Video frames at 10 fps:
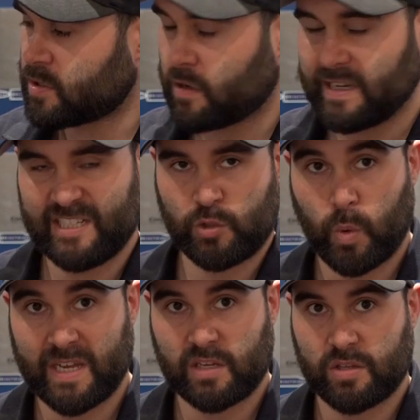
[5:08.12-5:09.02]
slightly
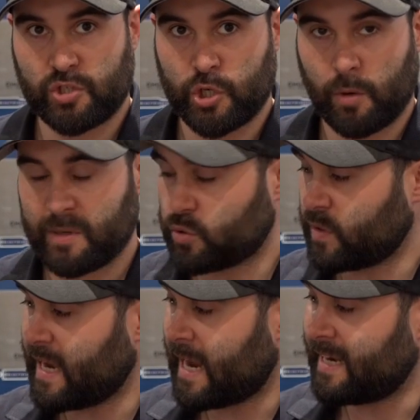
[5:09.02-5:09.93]
tweaked the
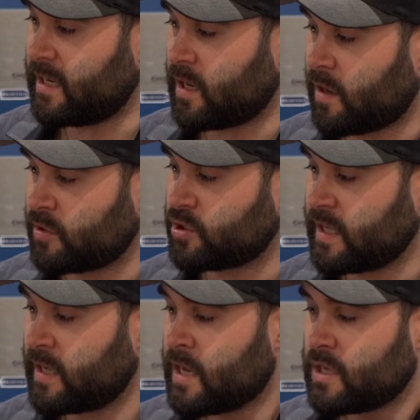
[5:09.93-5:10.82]
geometry and enlarged
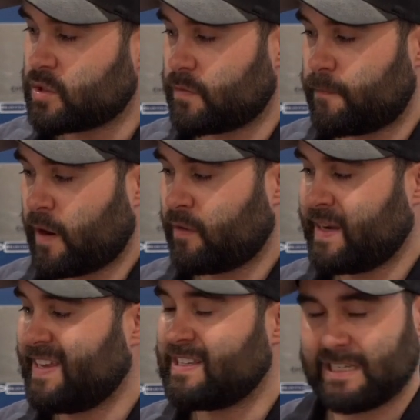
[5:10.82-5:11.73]
it, so it's very
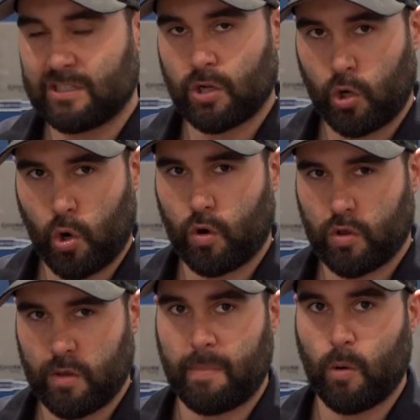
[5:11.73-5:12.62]
easy to
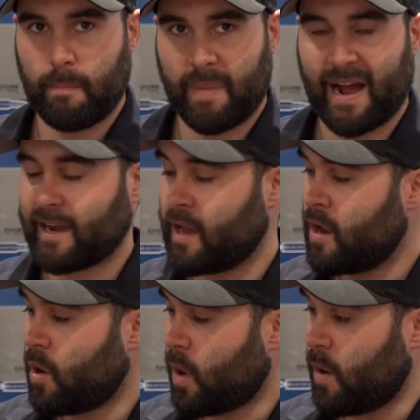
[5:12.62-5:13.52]
lock the bolt back
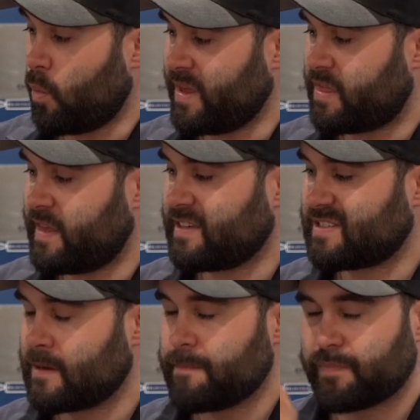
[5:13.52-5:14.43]
with
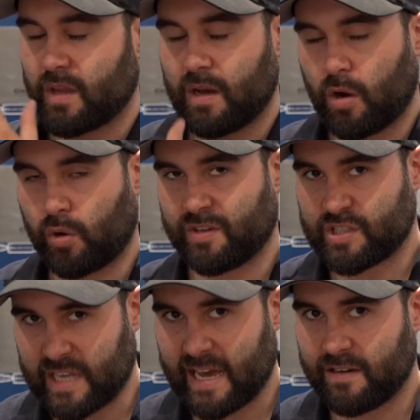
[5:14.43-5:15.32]
this. On a
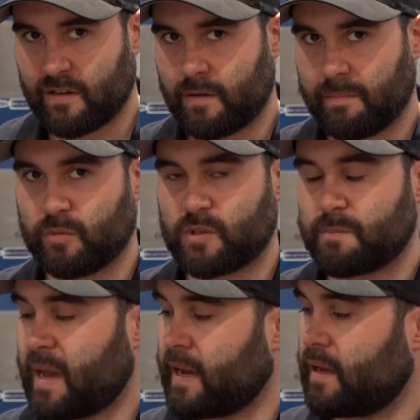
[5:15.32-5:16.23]
standard
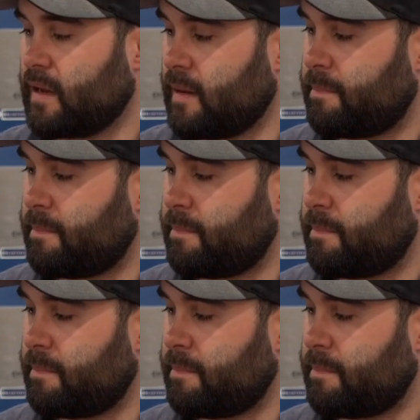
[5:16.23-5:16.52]
mil-spec